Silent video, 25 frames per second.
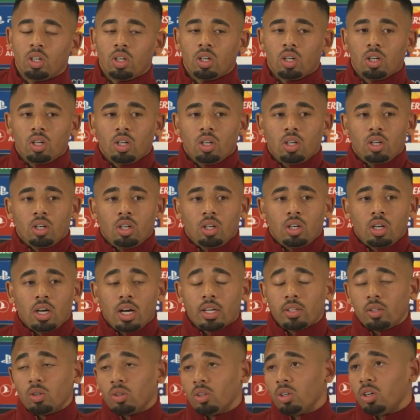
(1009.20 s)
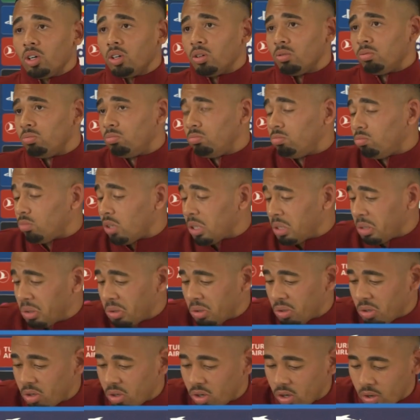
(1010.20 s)
Uh, I don't know. I don't
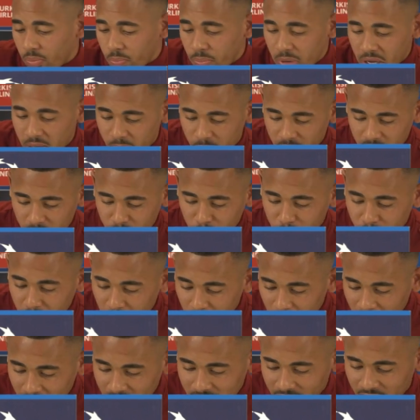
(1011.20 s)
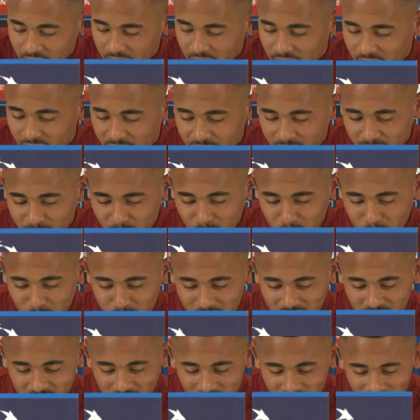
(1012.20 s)
know. Maybe in Premier League I have a good
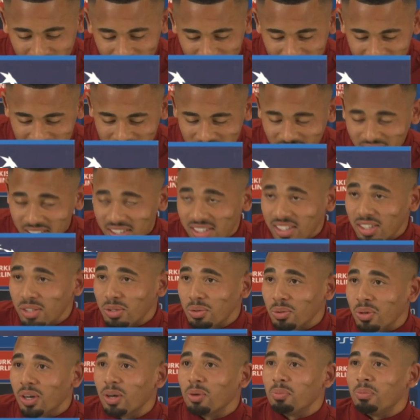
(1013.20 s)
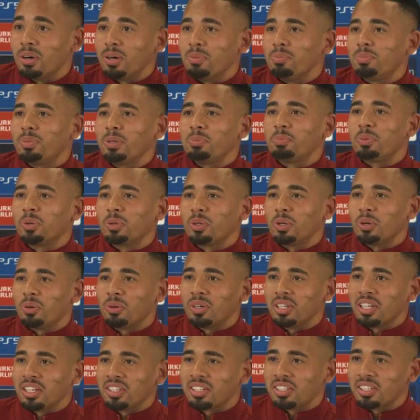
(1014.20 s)
stats as well, but people don't
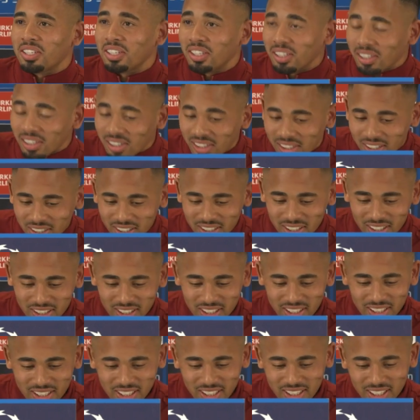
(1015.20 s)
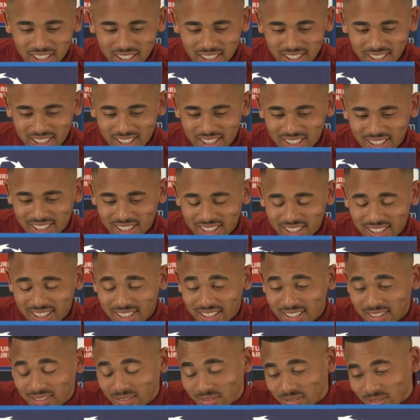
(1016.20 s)
want to see.
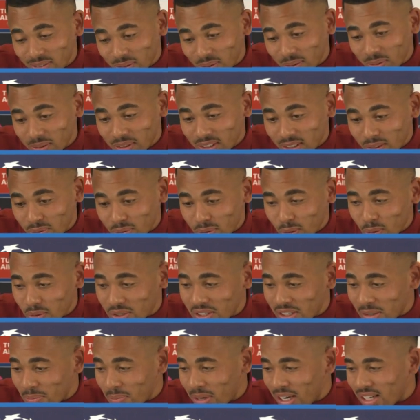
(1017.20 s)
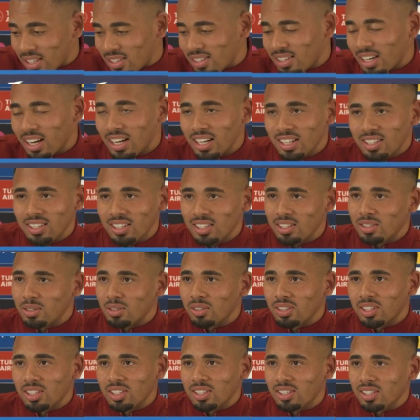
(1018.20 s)
Uh, if you see my starters or
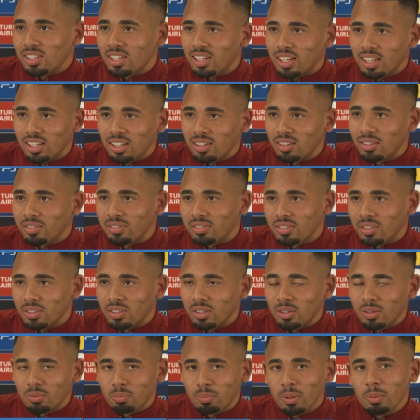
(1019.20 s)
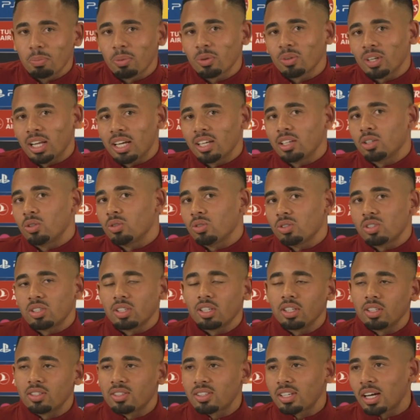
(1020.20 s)
this kind of, you know, people like to
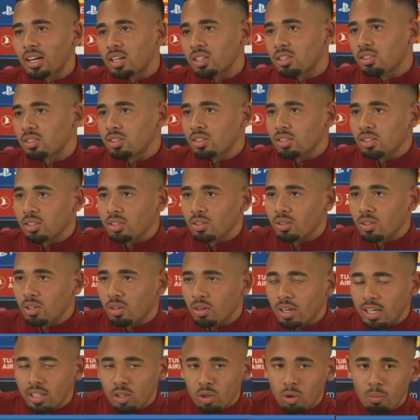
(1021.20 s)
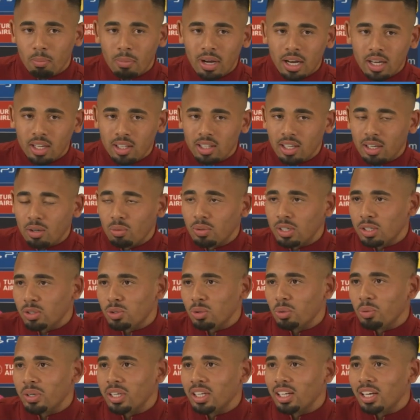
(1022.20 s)
see stats. You know, I don't mind. I want to
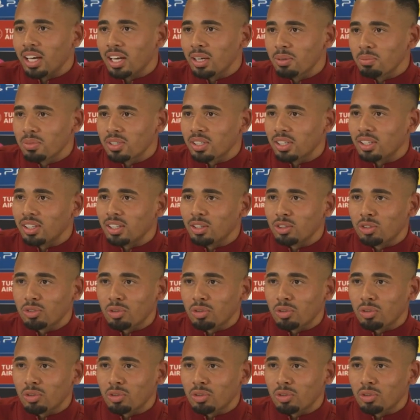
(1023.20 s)
win games and